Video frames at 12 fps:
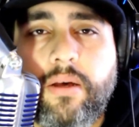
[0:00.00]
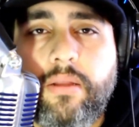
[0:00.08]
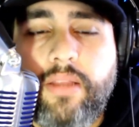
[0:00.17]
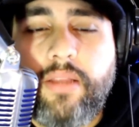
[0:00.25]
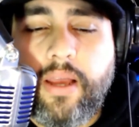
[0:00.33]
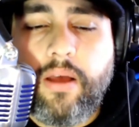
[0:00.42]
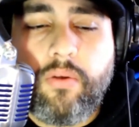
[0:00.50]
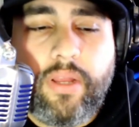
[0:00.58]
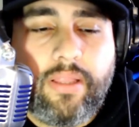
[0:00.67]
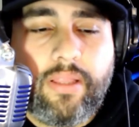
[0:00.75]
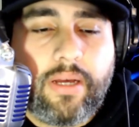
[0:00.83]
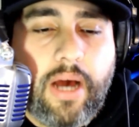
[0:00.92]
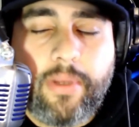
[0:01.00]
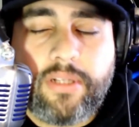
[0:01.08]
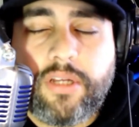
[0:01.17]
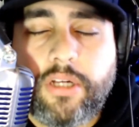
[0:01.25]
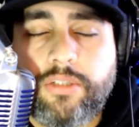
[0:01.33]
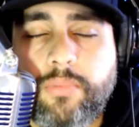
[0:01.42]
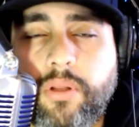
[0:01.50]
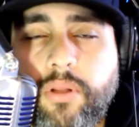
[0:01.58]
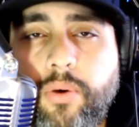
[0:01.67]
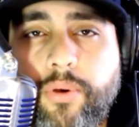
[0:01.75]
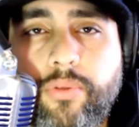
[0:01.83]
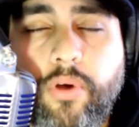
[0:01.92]
down in the comment section
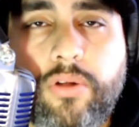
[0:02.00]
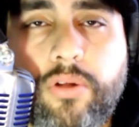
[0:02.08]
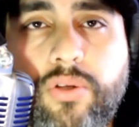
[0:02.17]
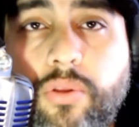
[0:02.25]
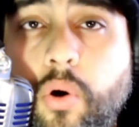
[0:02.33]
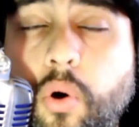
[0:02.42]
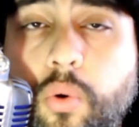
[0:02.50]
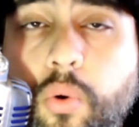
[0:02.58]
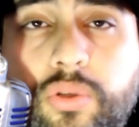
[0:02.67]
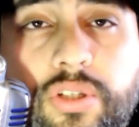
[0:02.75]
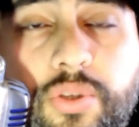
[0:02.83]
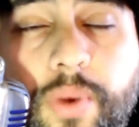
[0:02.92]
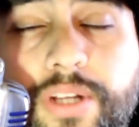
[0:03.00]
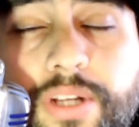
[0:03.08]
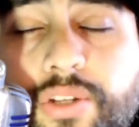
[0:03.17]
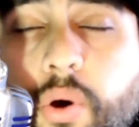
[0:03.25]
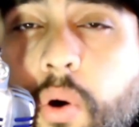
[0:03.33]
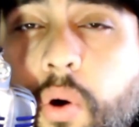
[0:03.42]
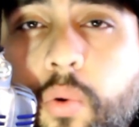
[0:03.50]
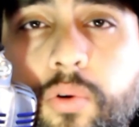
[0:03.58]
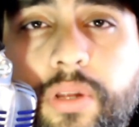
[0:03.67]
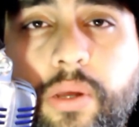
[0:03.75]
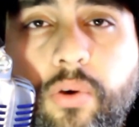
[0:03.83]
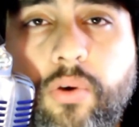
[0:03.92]
below, your thoughts on the whole situation, the whole
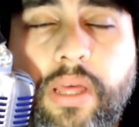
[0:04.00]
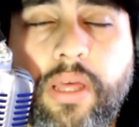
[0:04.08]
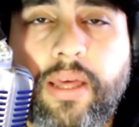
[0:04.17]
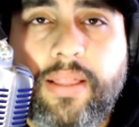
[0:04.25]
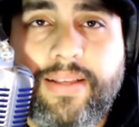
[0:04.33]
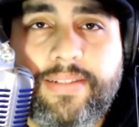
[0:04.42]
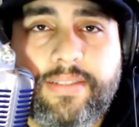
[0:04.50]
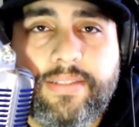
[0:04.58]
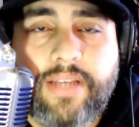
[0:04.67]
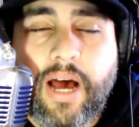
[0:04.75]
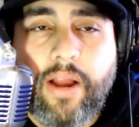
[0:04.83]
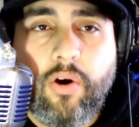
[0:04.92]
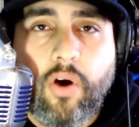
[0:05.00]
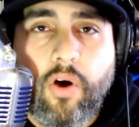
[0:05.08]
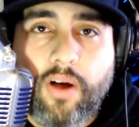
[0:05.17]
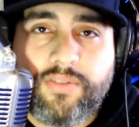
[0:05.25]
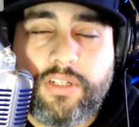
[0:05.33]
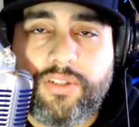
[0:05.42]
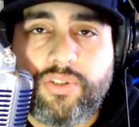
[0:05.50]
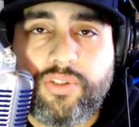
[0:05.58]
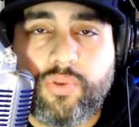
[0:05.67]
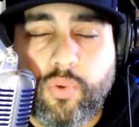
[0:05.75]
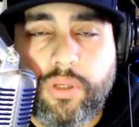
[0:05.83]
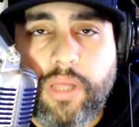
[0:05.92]
ordeal, this entire offseason
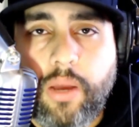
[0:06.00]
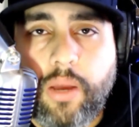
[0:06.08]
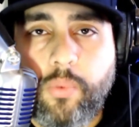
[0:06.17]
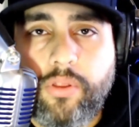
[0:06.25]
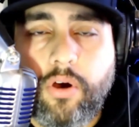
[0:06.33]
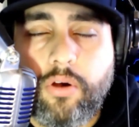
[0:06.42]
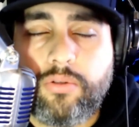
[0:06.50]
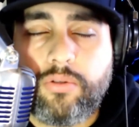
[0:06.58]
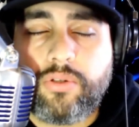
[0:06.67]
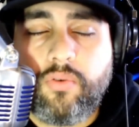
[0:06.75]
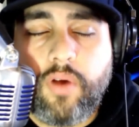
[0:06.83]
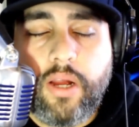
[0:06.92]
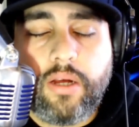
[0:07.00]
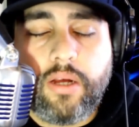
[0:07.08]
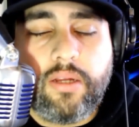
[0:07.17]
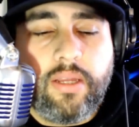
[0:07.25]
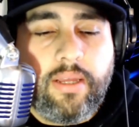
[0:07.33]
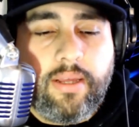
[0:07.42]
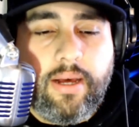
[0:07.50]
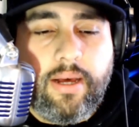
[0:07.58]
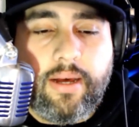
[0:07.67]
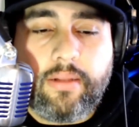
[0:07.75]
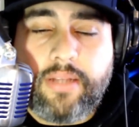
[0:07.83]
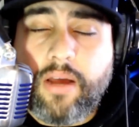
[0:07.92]
storyline with Carlos Correa
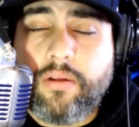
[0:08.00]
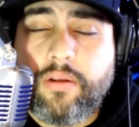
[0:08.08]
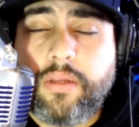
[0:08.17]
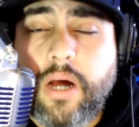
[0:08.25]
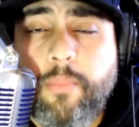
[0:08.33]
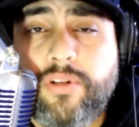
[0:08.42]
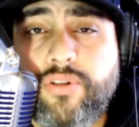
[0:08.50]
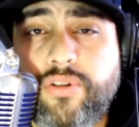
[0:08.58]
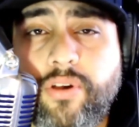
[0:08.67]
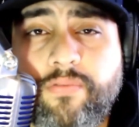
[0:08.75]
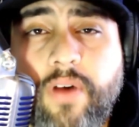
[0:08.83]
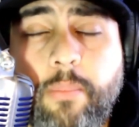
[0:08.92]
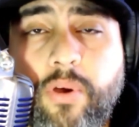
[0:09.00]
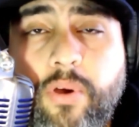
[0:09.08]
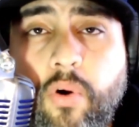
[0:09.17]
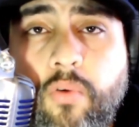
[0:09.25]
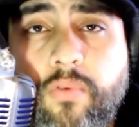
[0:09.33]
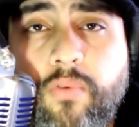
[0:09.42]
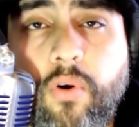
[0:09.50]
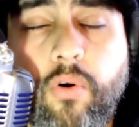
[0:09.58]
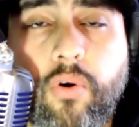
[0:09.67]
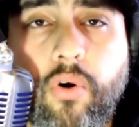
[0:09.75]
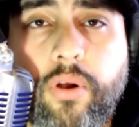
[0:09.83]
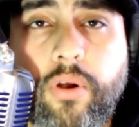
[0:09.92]
uh, down in the comments. You can find me over
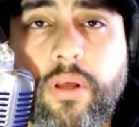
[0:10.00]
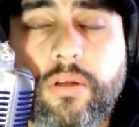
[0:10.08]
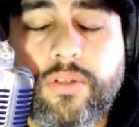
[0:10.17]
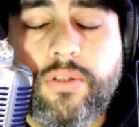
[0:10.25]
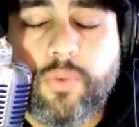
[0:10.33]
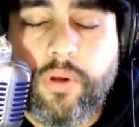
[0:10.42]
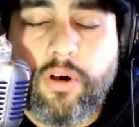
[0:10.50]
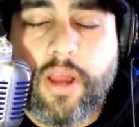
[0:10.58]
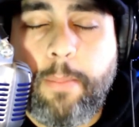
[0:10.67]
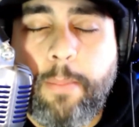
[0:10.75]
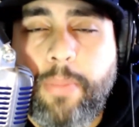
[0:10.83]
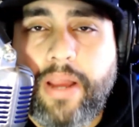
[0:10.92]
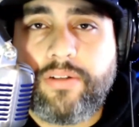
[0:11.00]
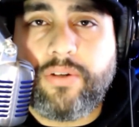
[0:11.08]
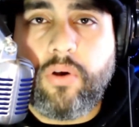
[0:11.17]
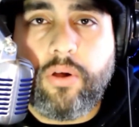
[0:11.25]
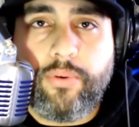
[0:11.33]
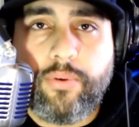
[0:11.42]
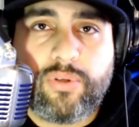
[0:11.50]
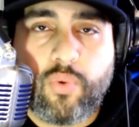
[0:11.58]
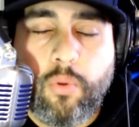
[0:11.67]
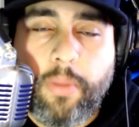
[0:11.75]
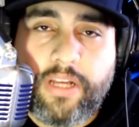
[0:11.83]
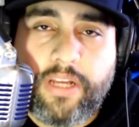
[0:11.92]
on Twitter at banter
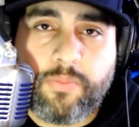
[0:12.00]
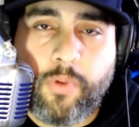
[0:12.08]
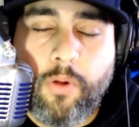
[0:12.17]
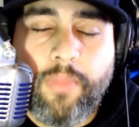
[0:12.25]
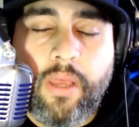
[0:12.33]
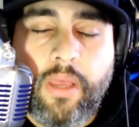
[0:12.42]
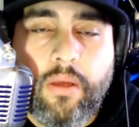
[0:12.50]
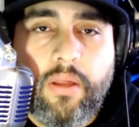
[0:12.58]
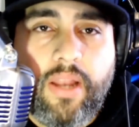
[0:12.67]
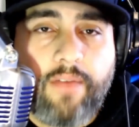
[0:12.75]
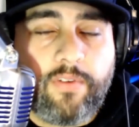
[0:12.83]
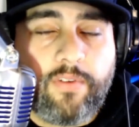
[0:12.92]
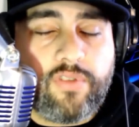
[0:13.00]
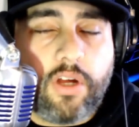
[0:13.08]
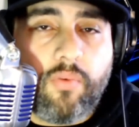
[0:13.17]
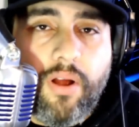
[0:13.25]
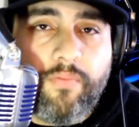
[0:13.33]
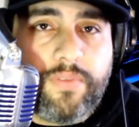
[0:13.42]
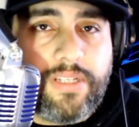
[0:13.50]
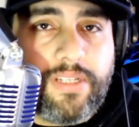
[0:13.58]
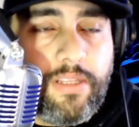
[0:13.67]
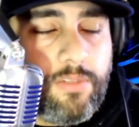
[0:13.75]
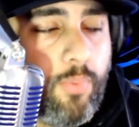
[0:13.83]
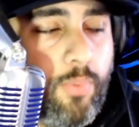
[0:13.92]
underscore baseball. Now, if you've stuck around to
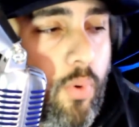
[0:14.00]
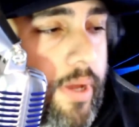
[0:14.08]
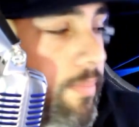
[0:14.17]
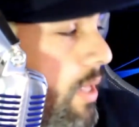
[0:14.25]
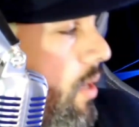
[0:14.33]
this point,